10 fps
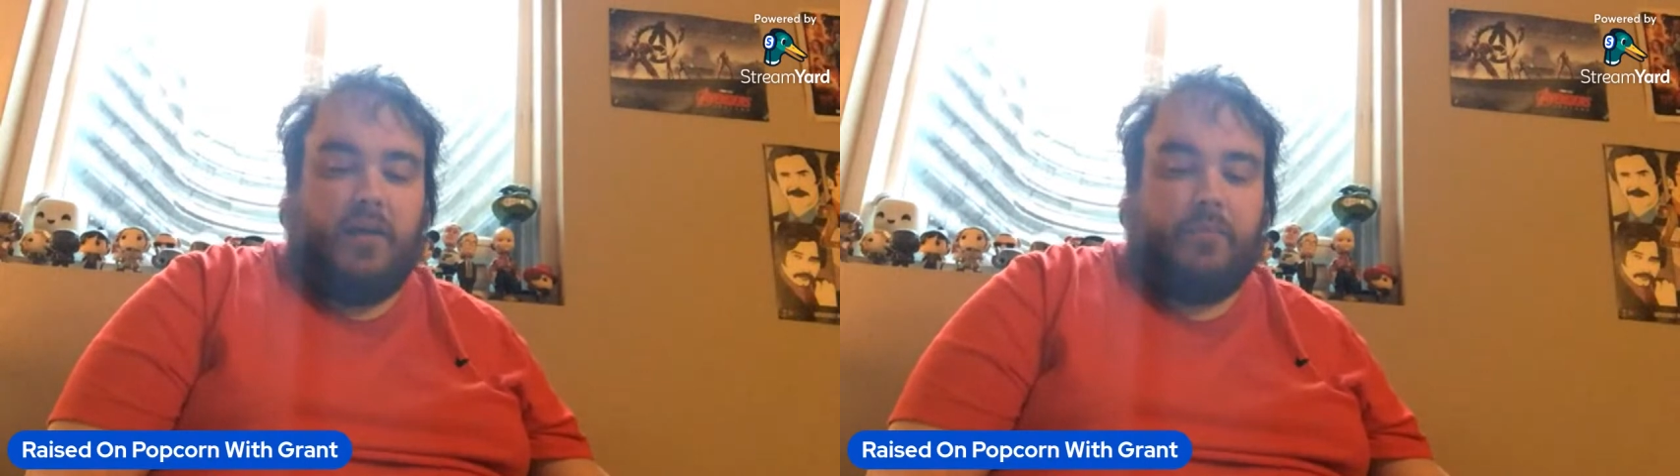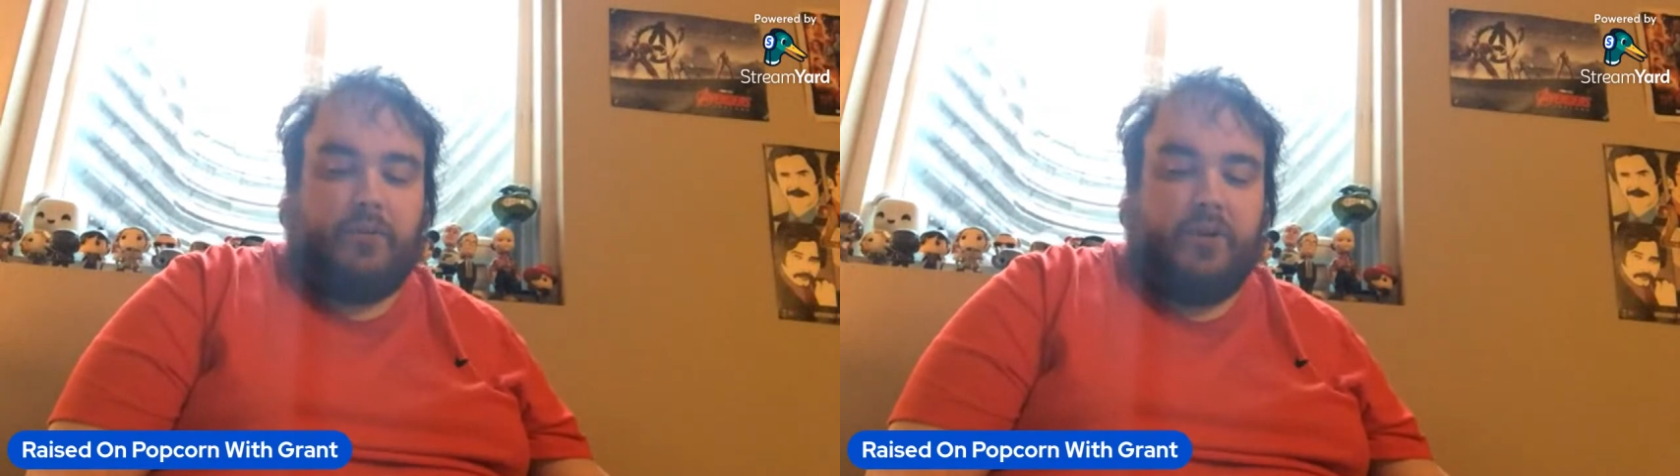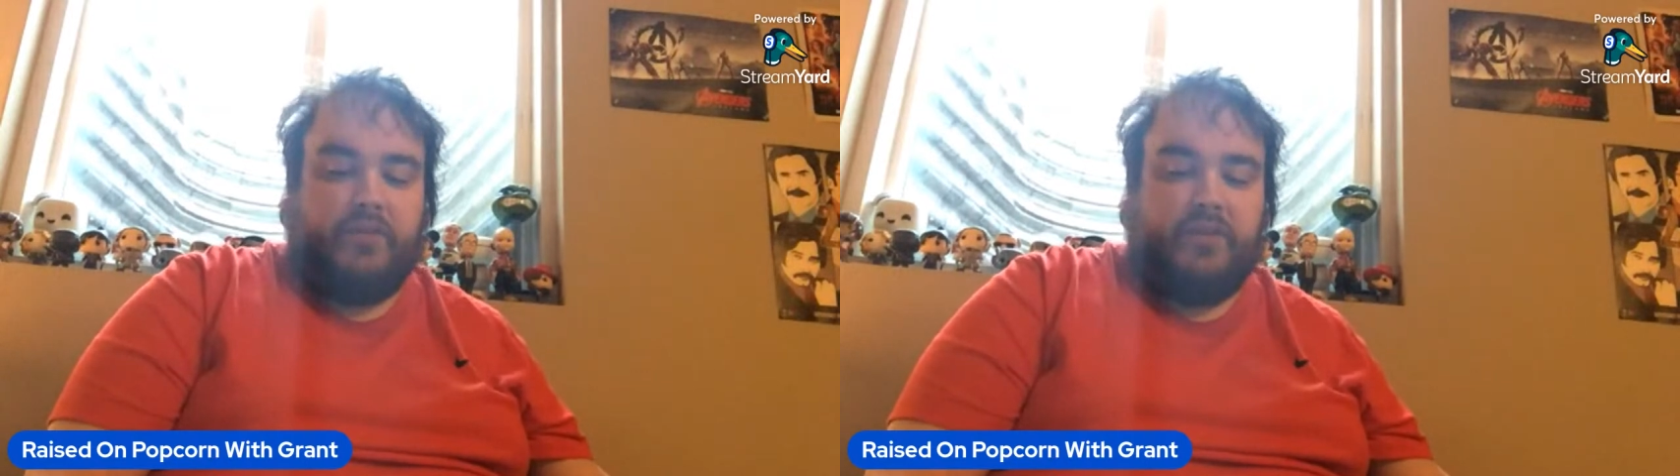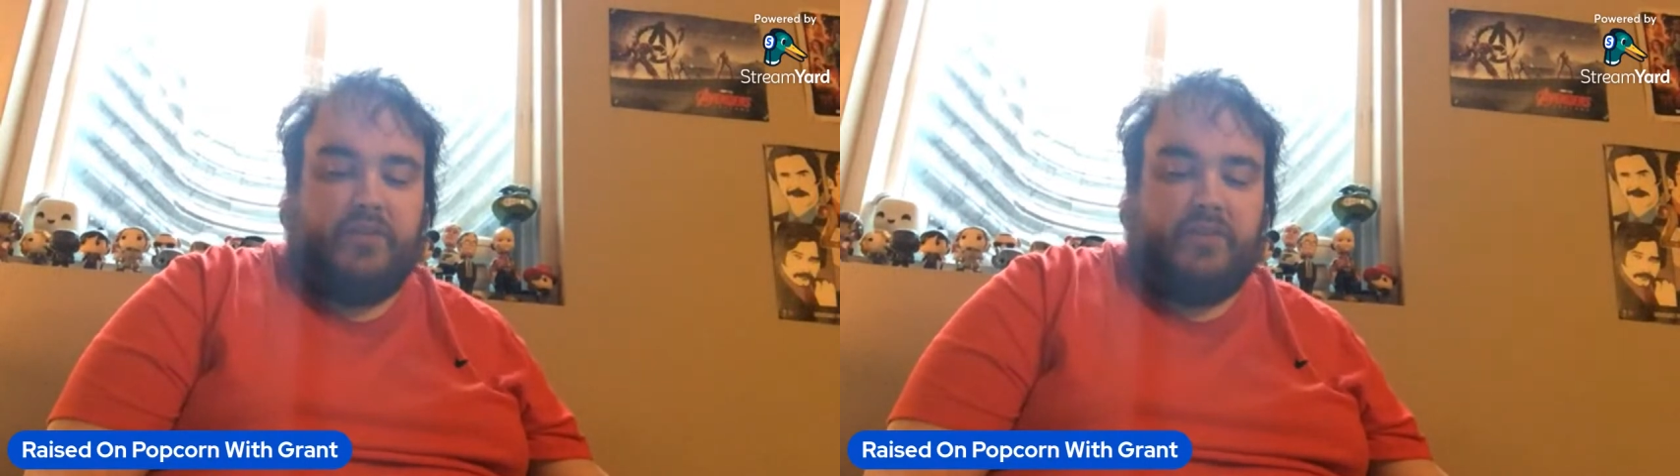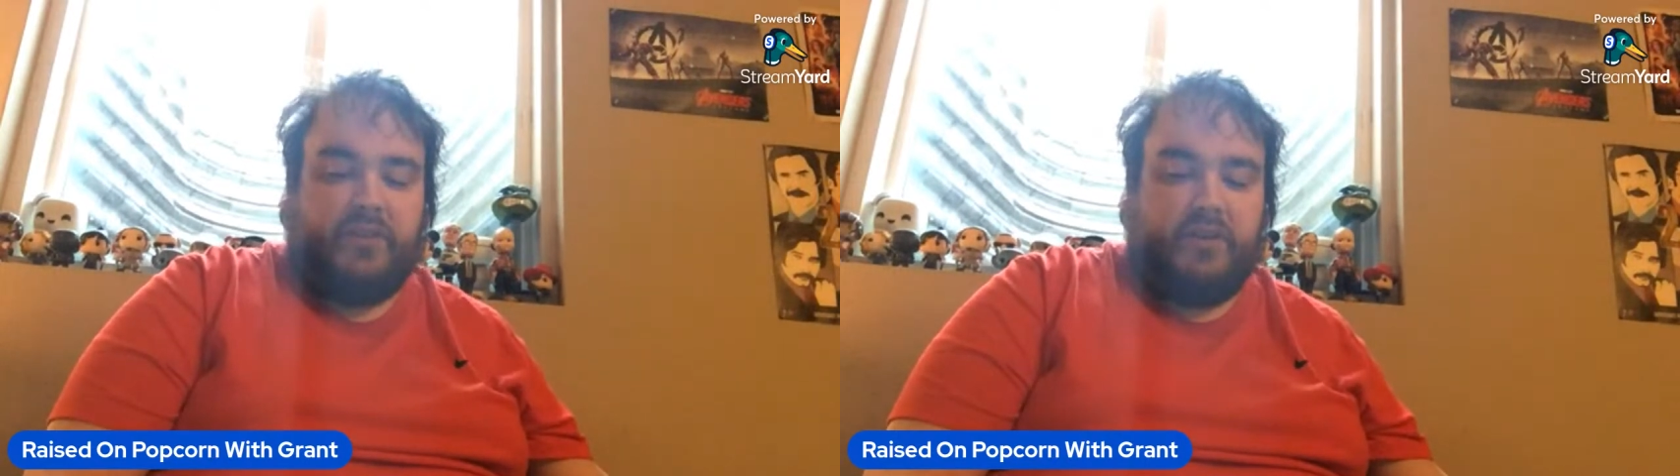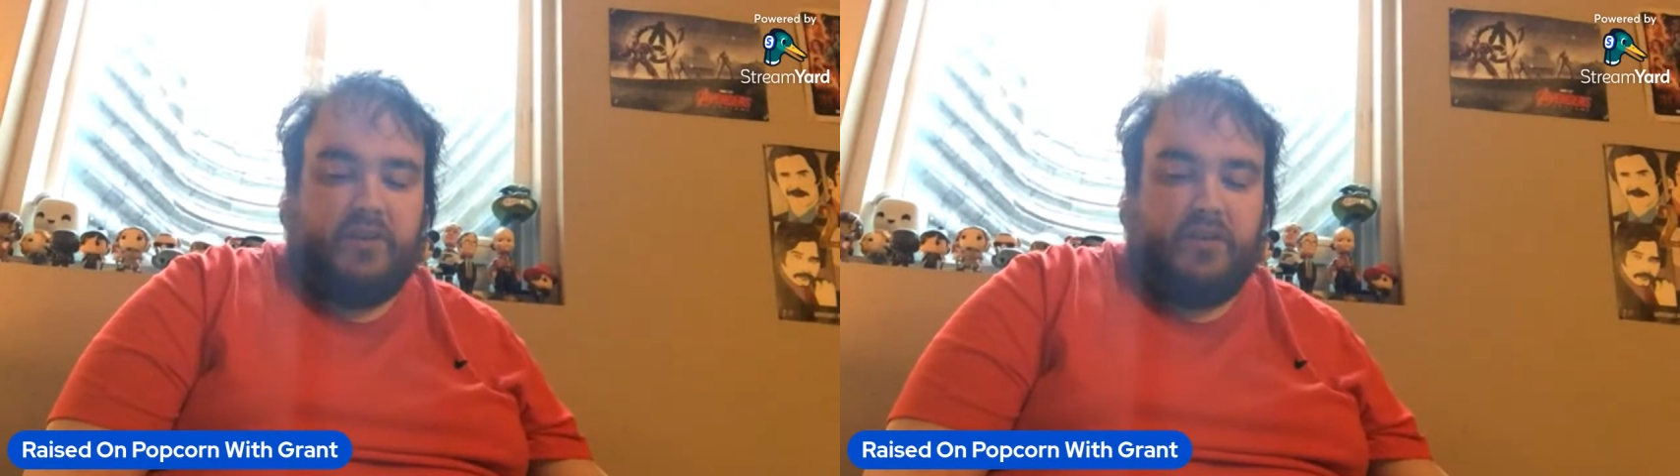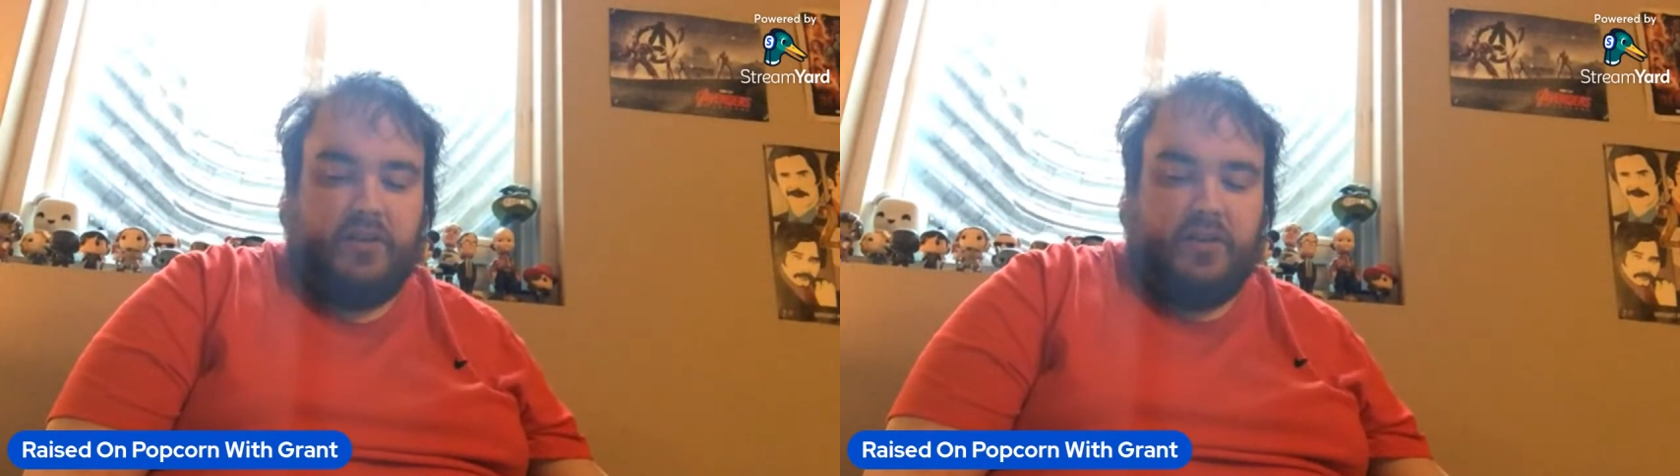previously